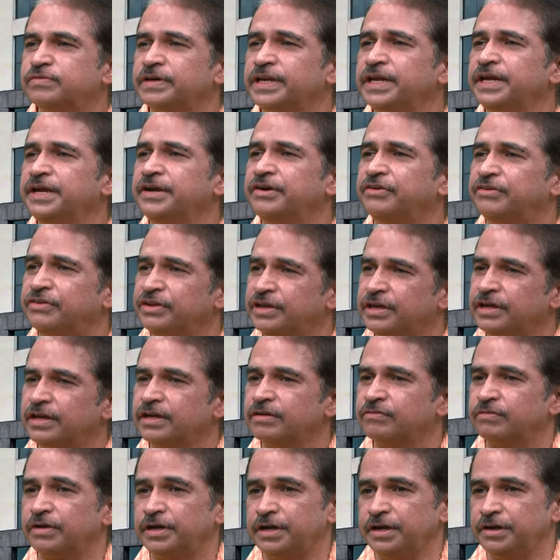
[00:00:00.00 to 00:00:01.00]
is very
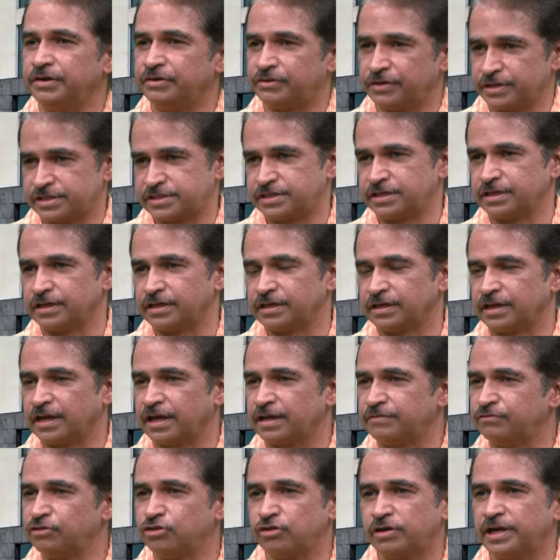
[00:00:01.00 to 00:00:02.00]
intriguing, very interesting,
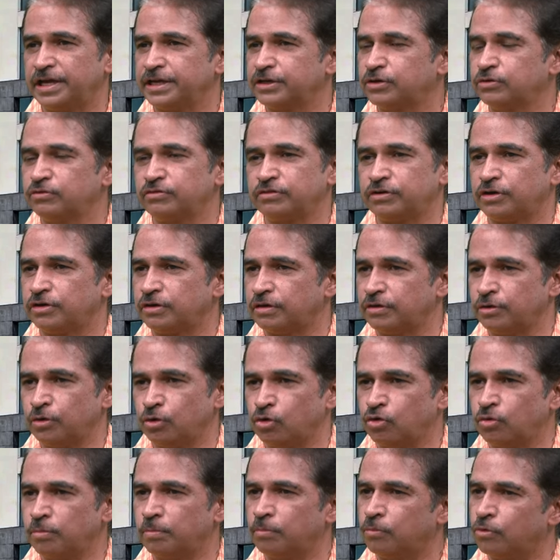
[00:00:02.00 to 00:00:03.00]
and we would like to
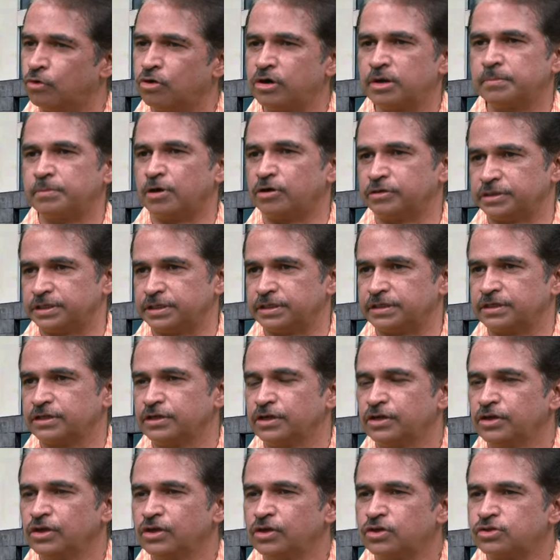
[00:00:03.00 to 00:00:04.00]
know more about it.
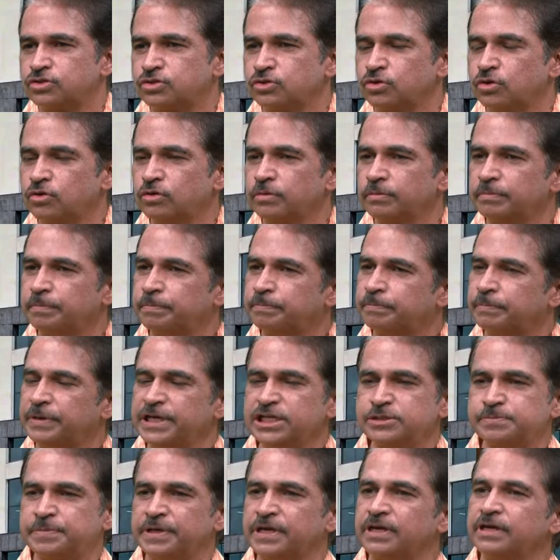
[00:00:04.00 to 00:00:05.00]
So
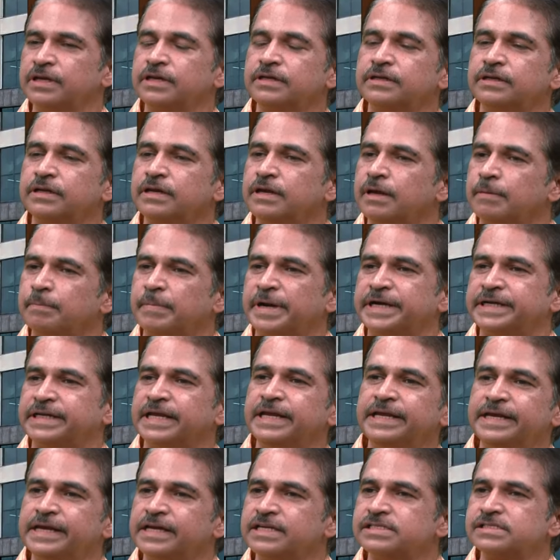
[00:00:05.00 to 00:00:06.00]
please begin by
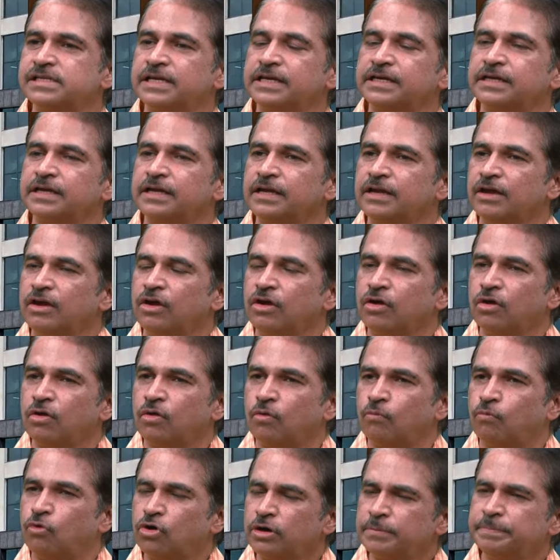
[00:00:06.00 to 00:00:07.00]
telling us, like,
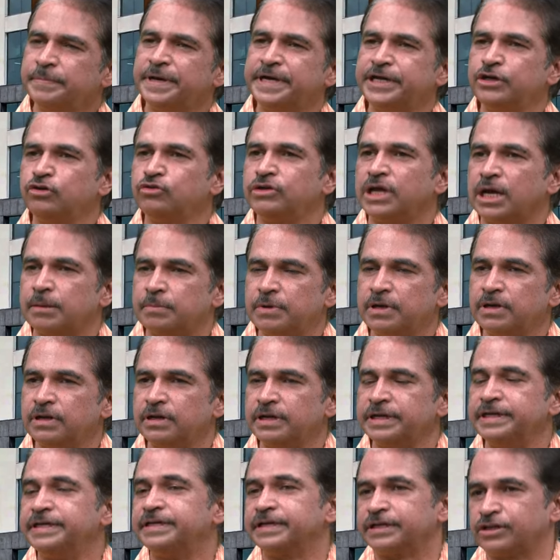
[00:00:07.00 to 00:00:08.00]
what made you
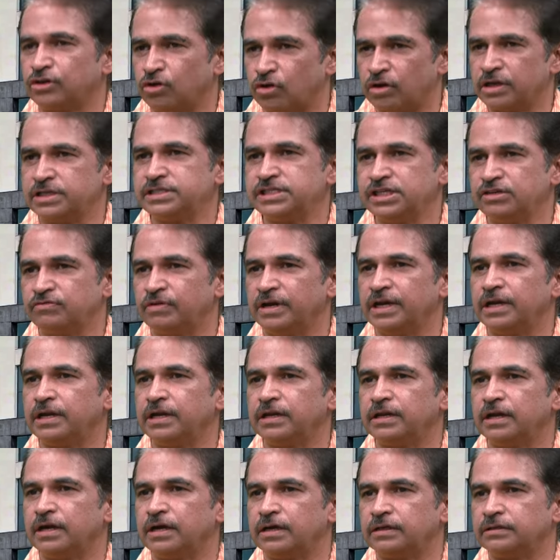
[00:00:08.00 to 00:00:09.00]
dabble in technology
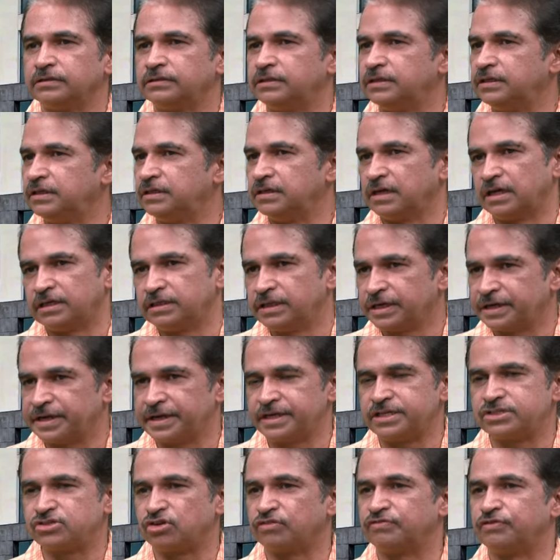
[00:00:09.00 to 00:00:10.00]
while the other
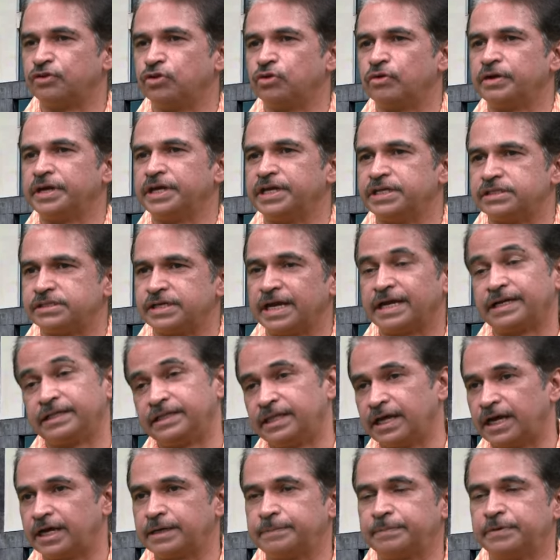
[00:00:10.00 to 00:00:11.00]
kids of your age
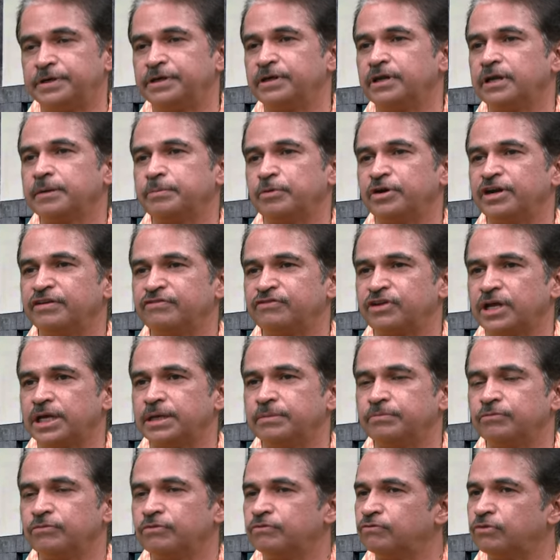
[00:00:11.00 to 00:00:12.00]
at that particular point of
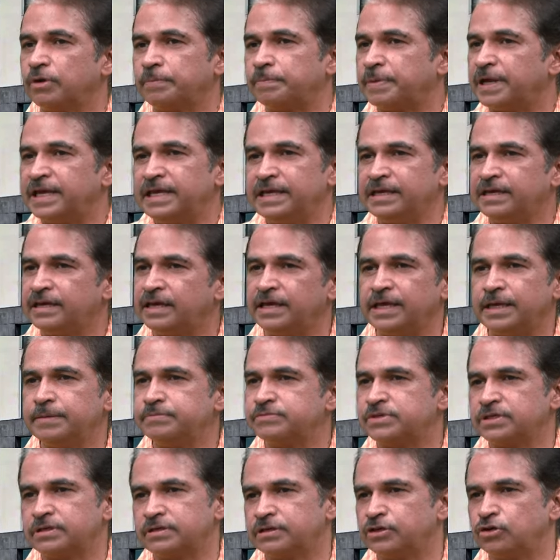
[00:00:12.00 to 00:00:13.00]
time were playing
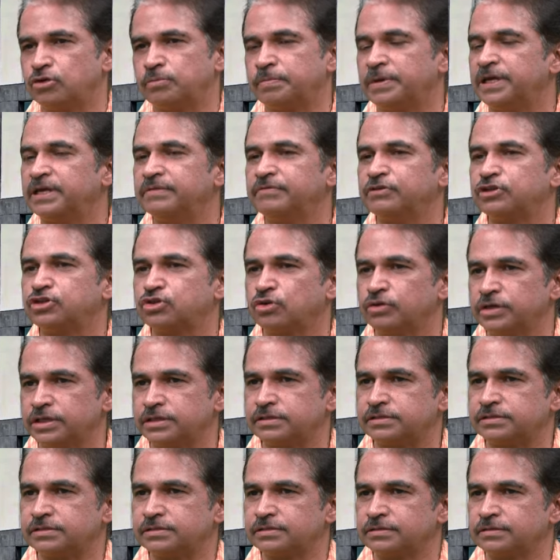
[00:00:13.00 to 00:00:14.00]
games and, you know, playing with
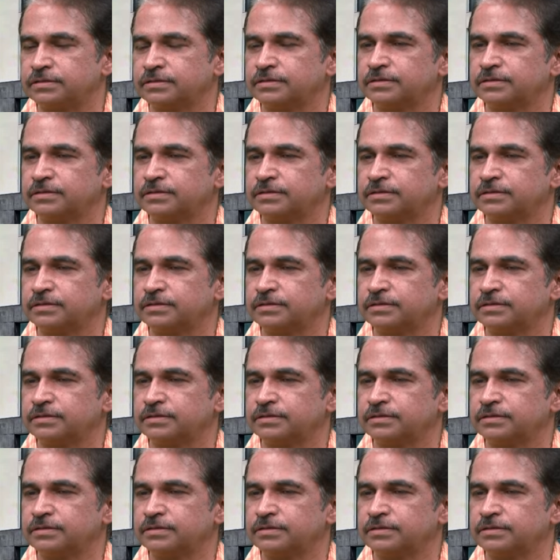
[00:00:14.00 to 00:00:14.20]
toys?